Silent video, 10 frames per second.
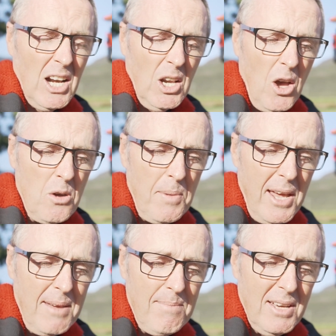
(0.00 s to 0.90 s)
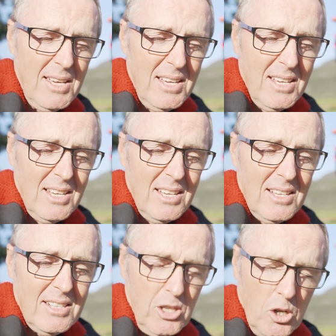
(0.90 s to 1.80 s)
low beam
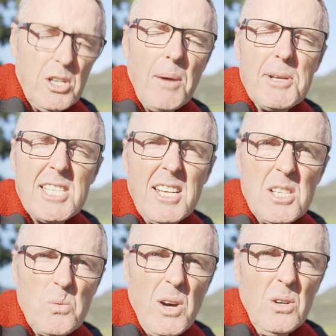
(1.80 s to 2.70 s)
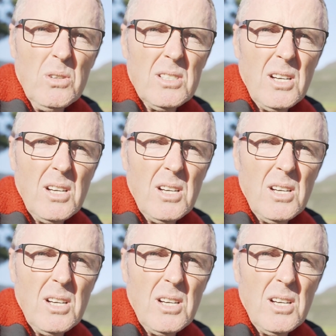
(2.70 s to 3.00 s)
to 10% as well,